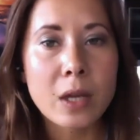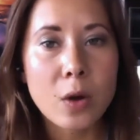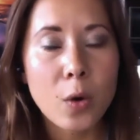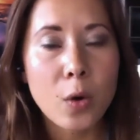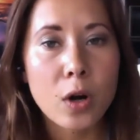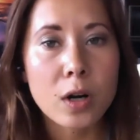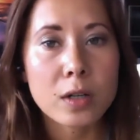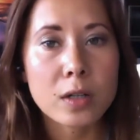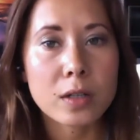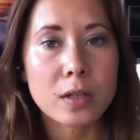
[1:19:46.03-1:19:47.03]
Or
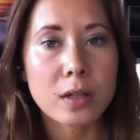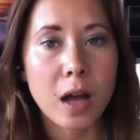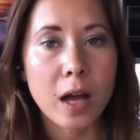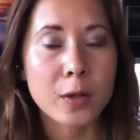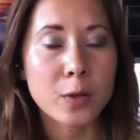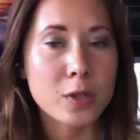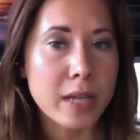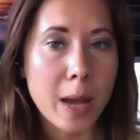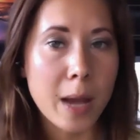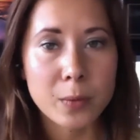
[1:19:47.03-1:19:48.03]
are you just
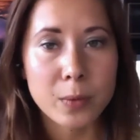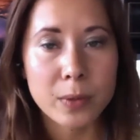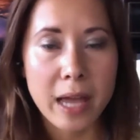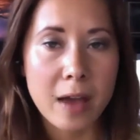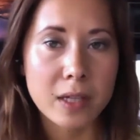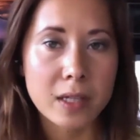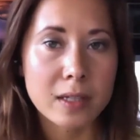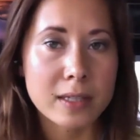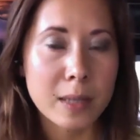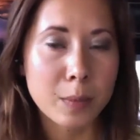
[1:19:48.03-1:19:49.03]
happy with having
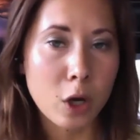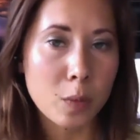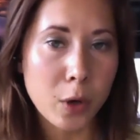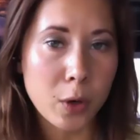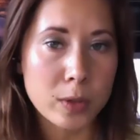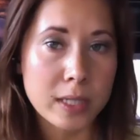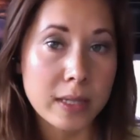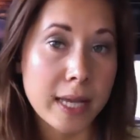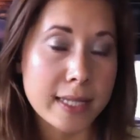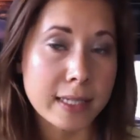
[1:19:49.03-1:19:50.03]
some blog posts and
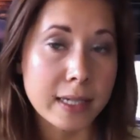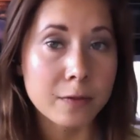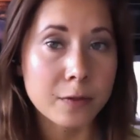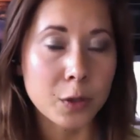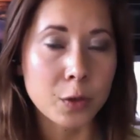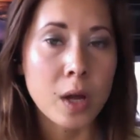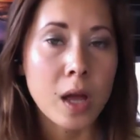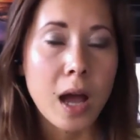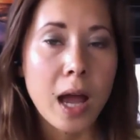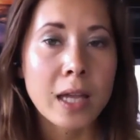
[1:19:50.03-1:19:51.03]
that's enough for you?
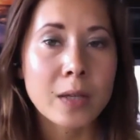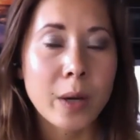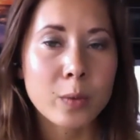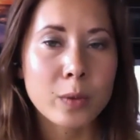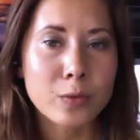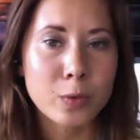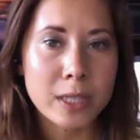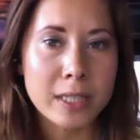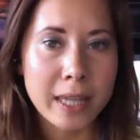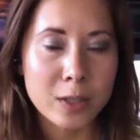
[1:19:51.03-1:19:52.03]
I would
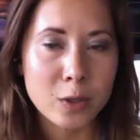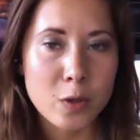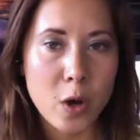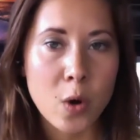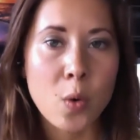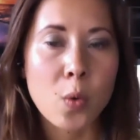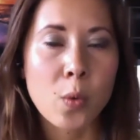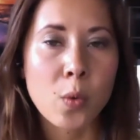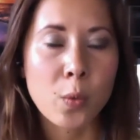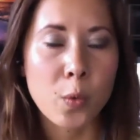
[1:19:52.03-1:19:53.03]
really like to know
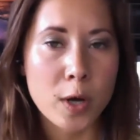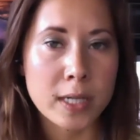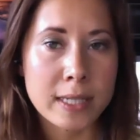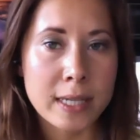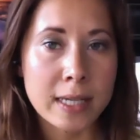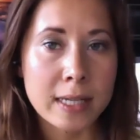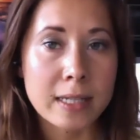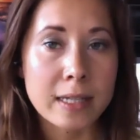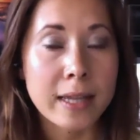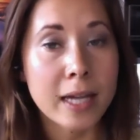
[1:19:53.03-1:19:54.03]
what is it
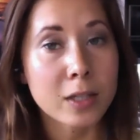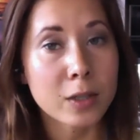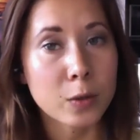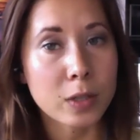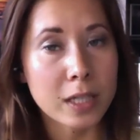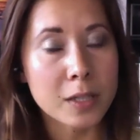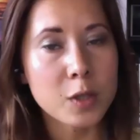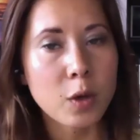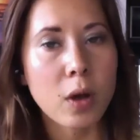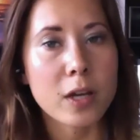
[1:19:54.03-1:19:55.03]
that you need
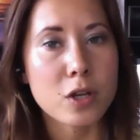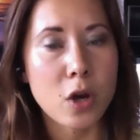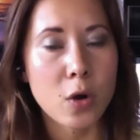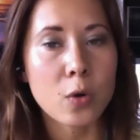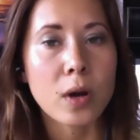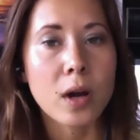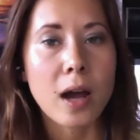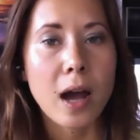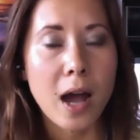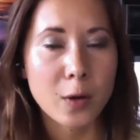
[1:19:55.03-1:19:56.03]
so I know
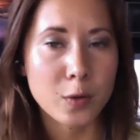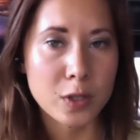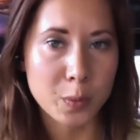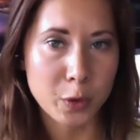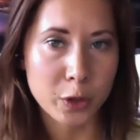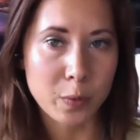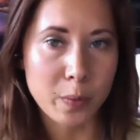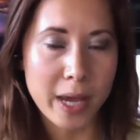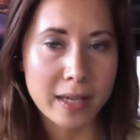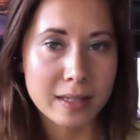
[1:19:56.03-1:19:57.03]
how to support you
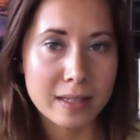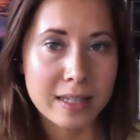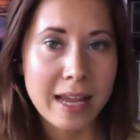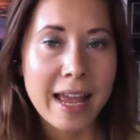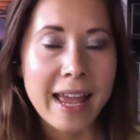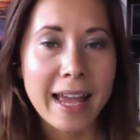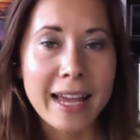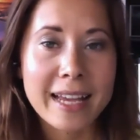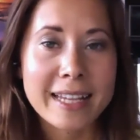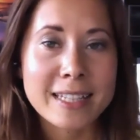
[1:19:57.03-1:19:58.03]
best.
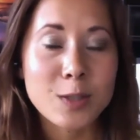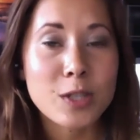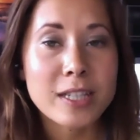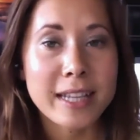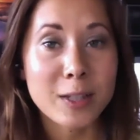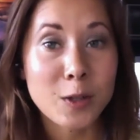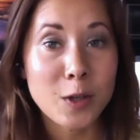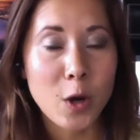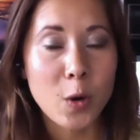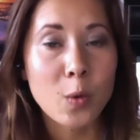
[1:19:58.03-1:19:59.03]
And to just let you
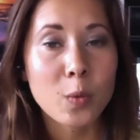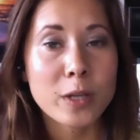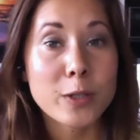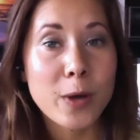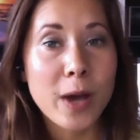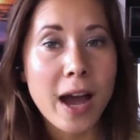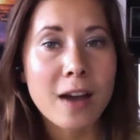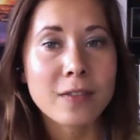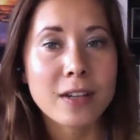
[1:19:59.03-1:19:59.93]
know, we do have